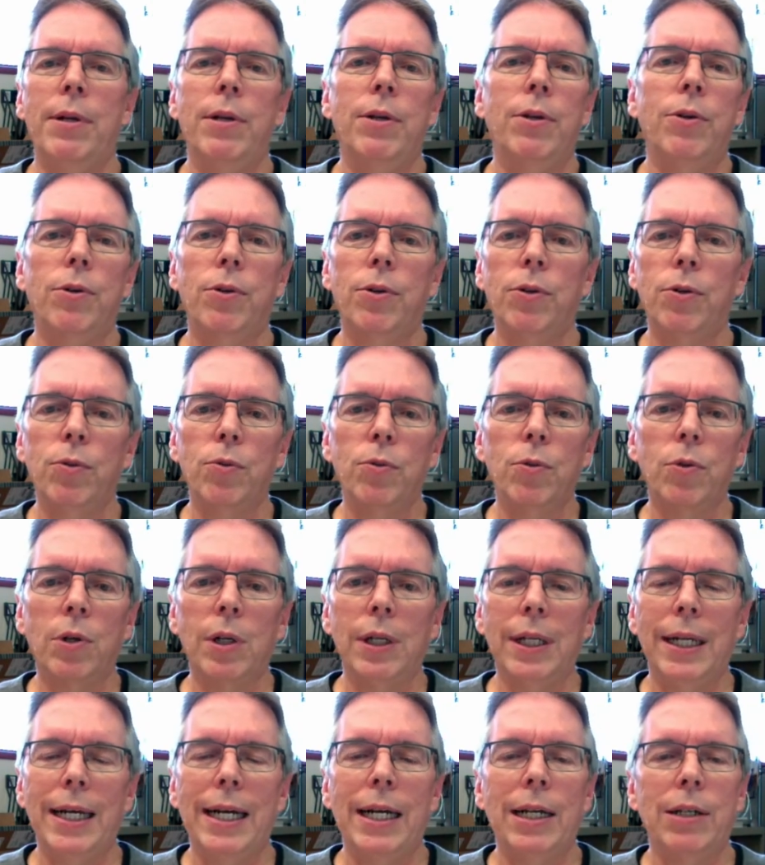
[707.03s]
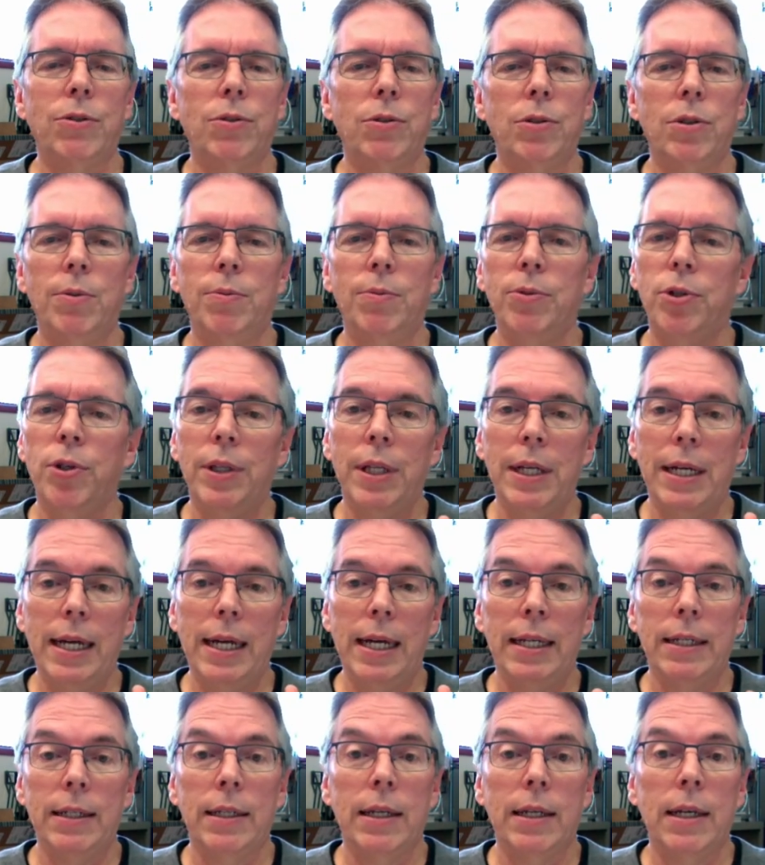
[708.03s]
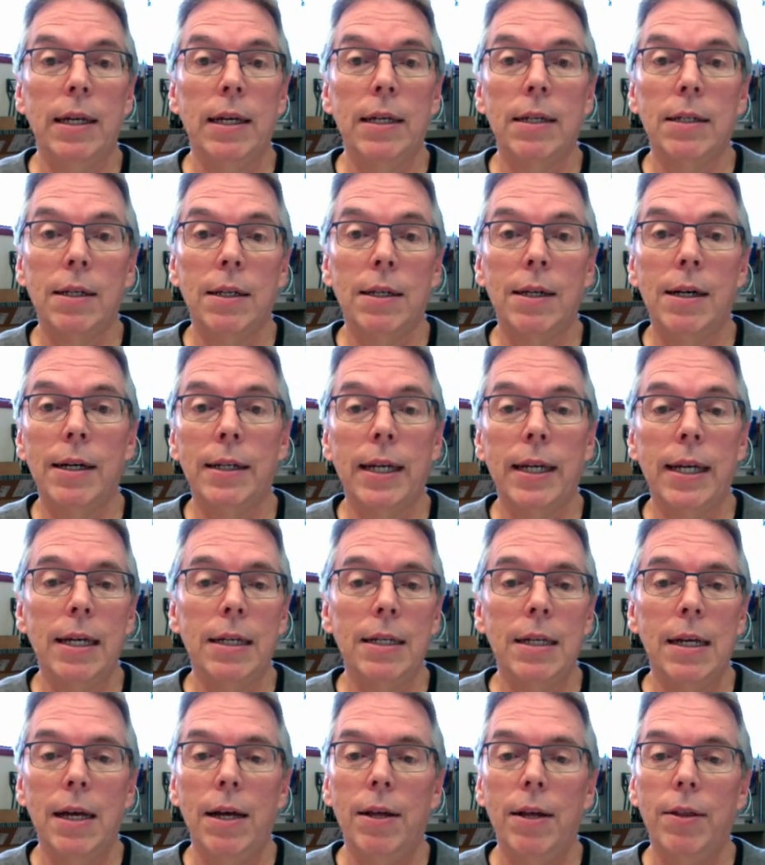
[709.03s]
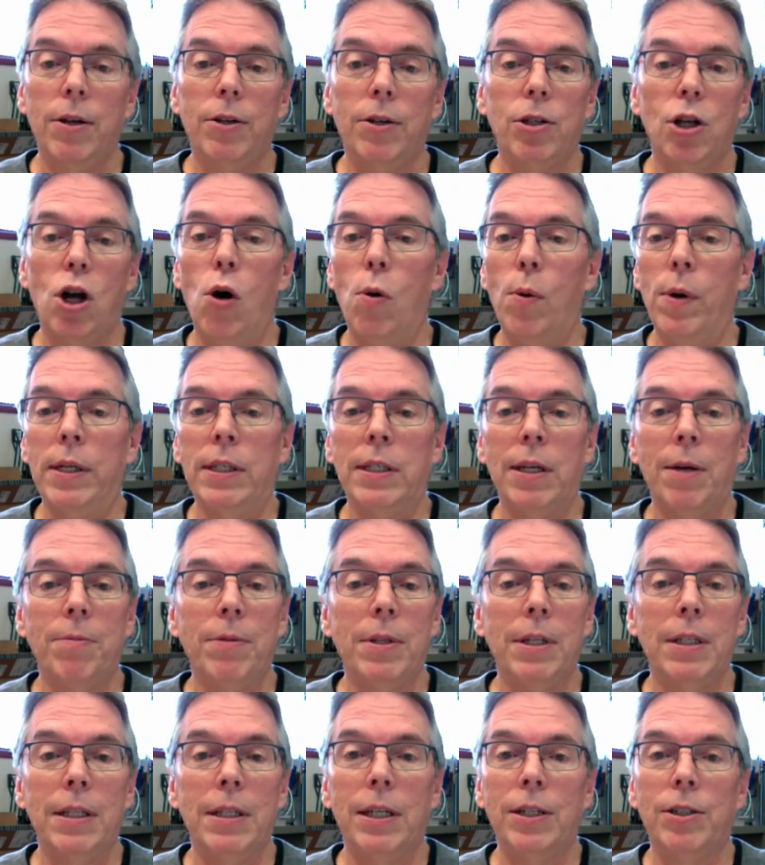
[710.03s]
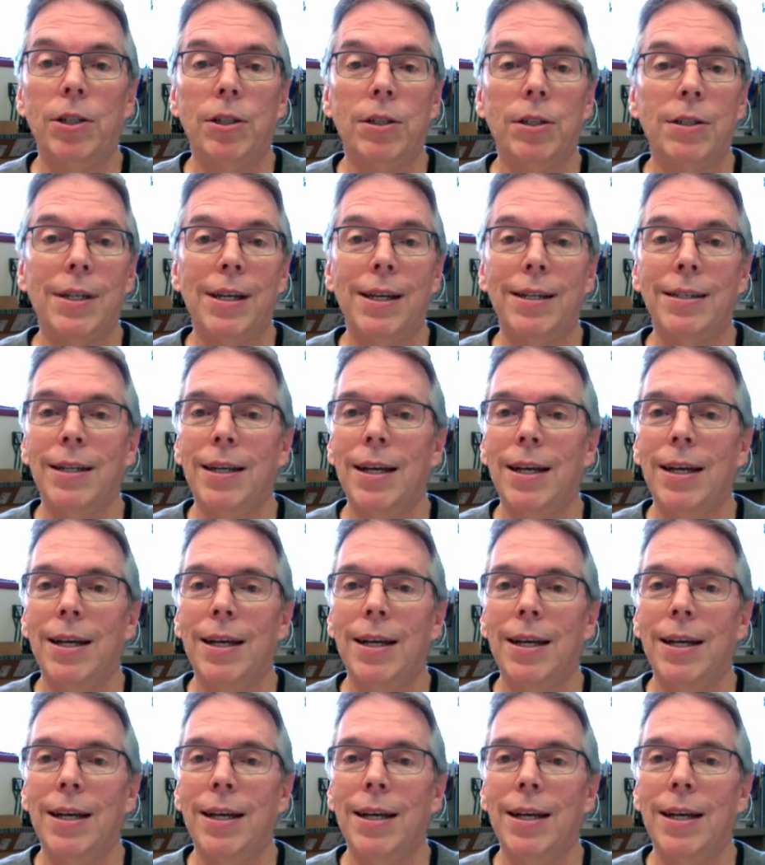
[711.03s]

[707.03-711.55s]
your Google Classroom so that as kids log in, there's always something that just says,